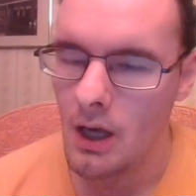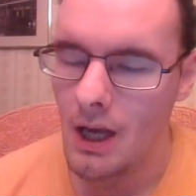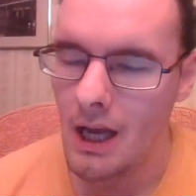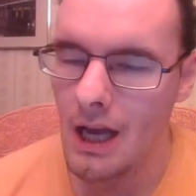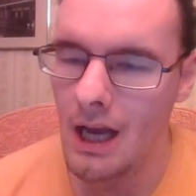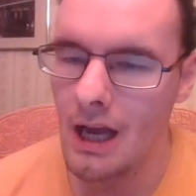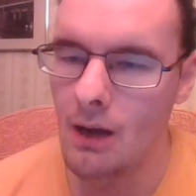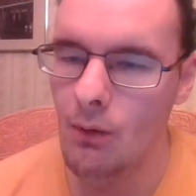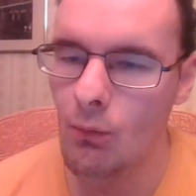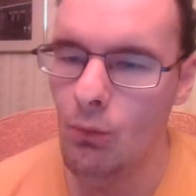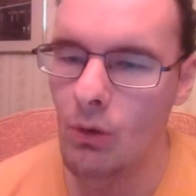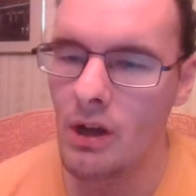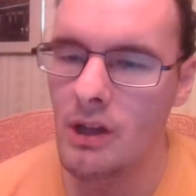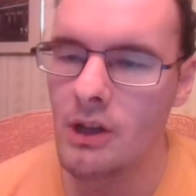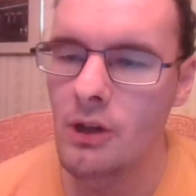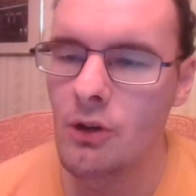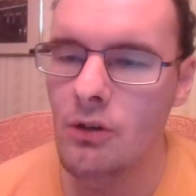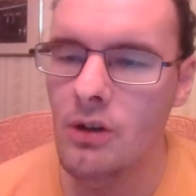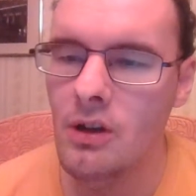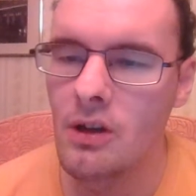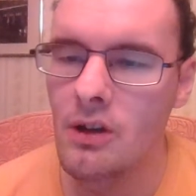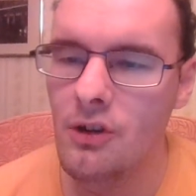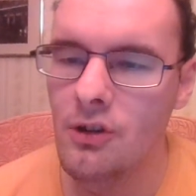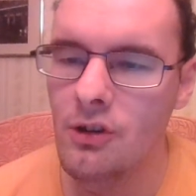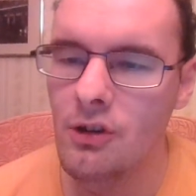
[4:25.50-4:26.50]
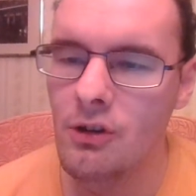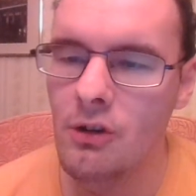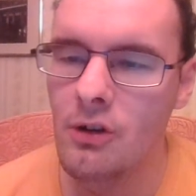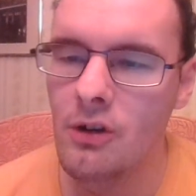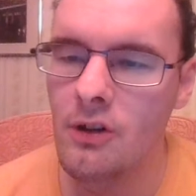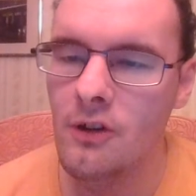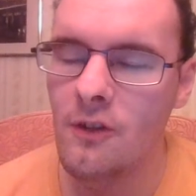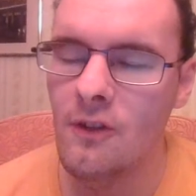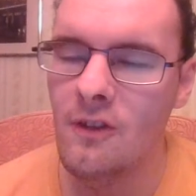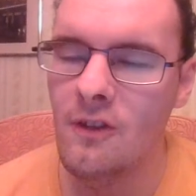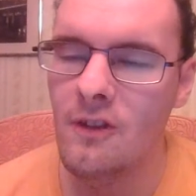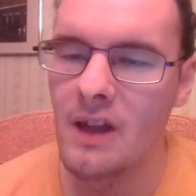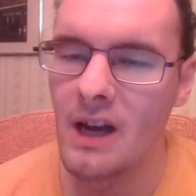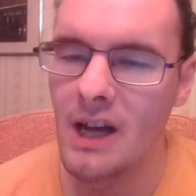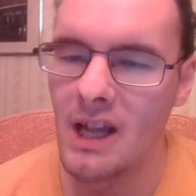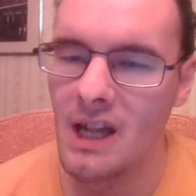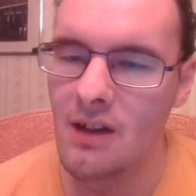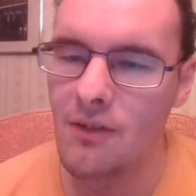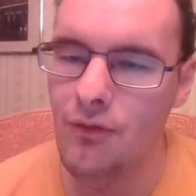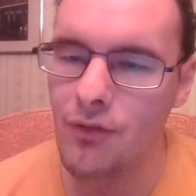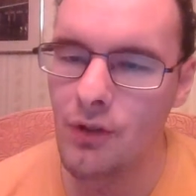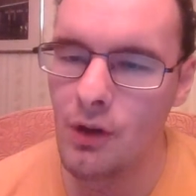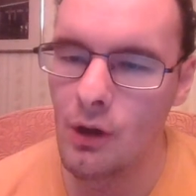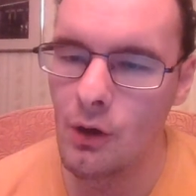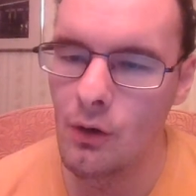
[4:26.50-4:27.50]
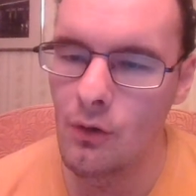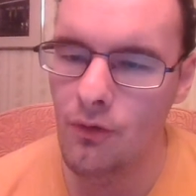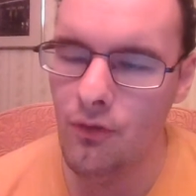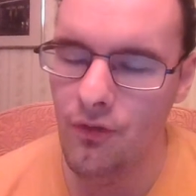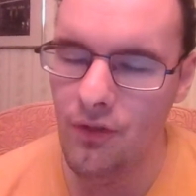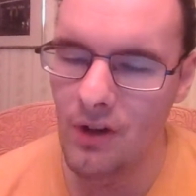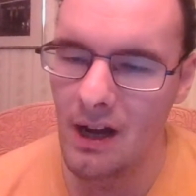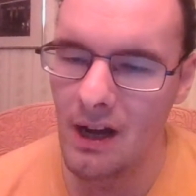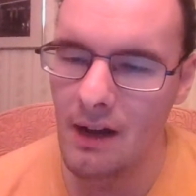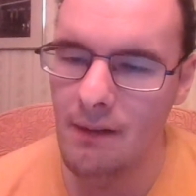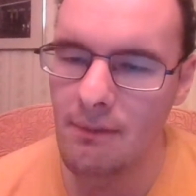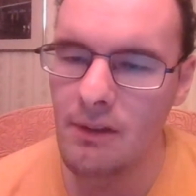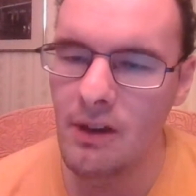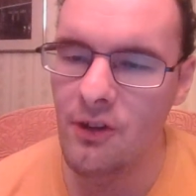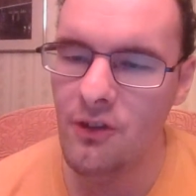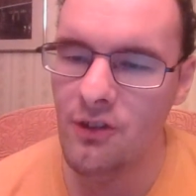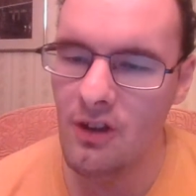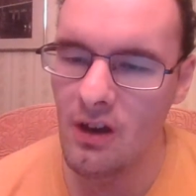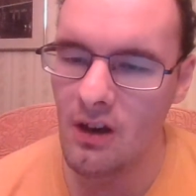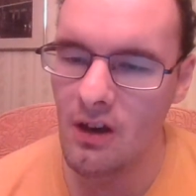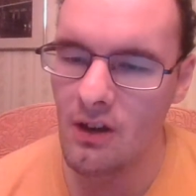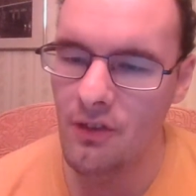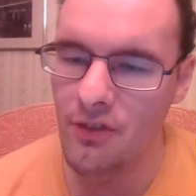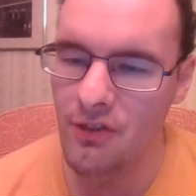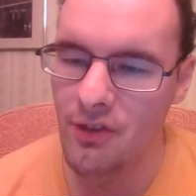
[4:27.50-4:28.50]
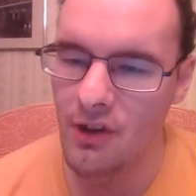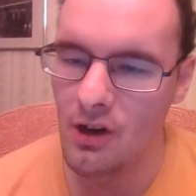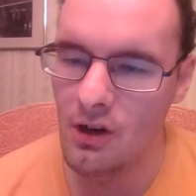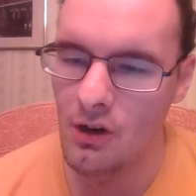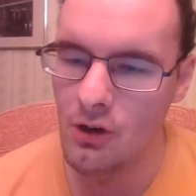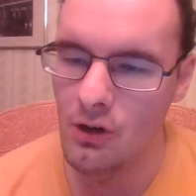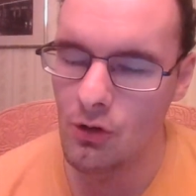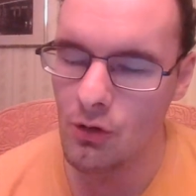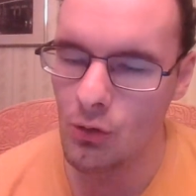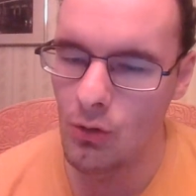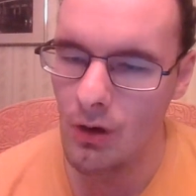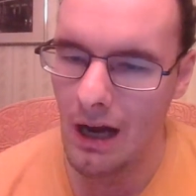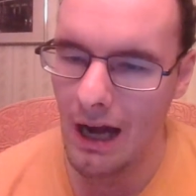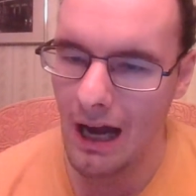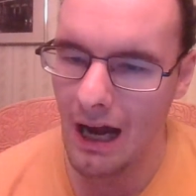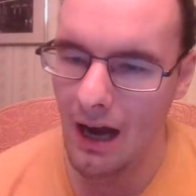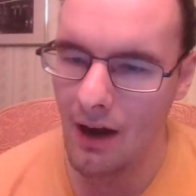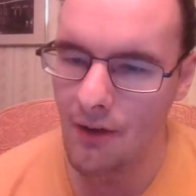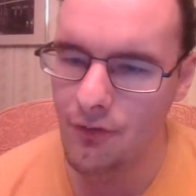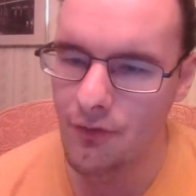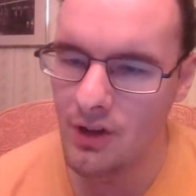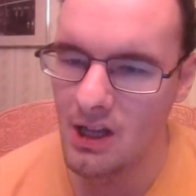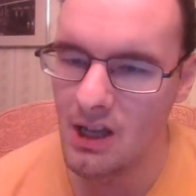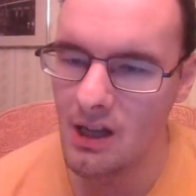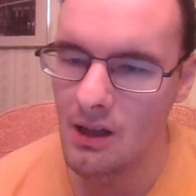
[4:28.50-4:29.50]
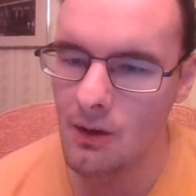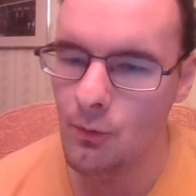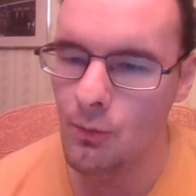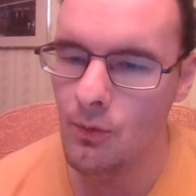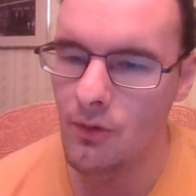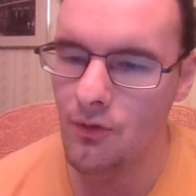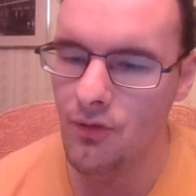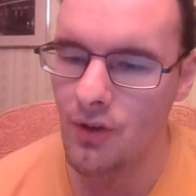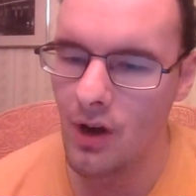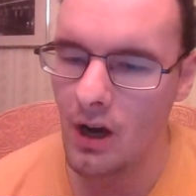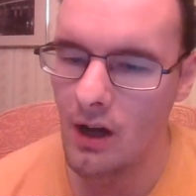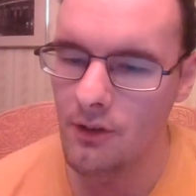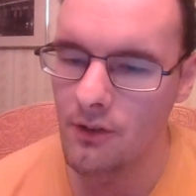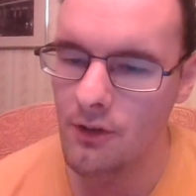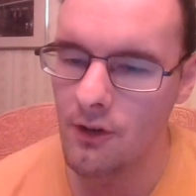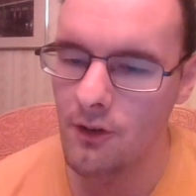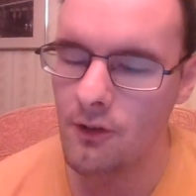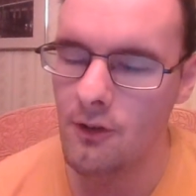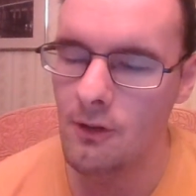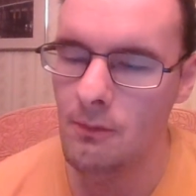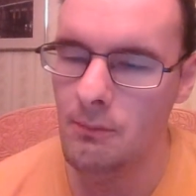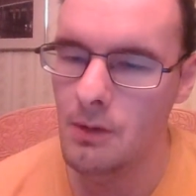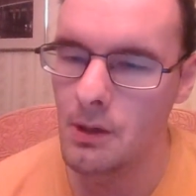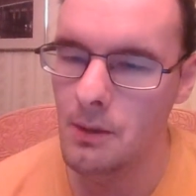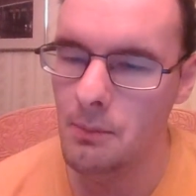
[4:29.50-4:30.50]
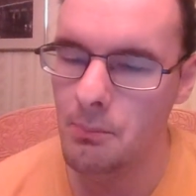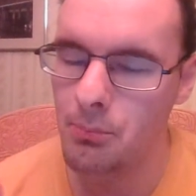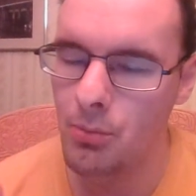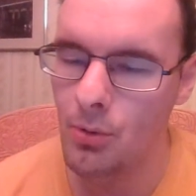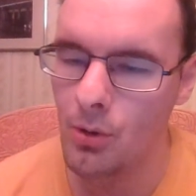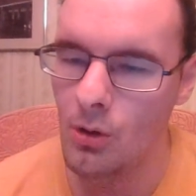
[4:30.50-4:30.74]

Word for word: And what you can do is that if you families out there who have kids with autism are